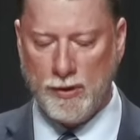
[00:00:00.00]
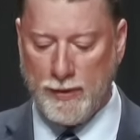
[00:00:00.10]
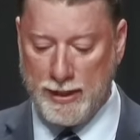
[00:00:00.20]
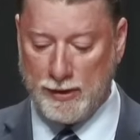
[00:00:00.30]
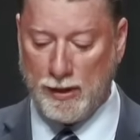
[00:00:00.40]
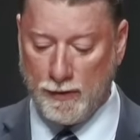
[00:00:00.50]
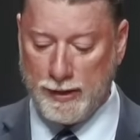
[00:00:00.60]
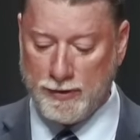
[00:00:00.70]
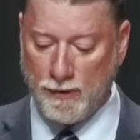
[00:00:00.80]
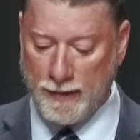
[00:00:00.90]
so he is
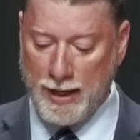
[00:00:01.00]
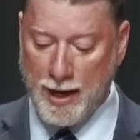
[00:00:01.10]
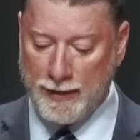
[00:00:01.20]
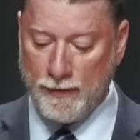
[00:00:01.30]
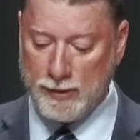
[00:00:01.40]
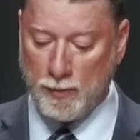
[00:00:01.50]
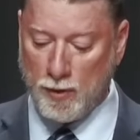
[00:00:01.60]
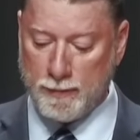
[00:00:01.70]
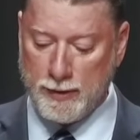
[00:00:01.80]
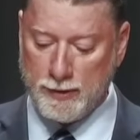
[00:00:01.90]
clearly serving God in this
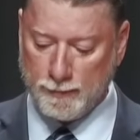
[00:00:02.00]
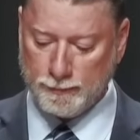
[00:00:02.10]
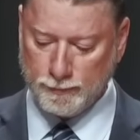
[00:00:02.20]
purpose.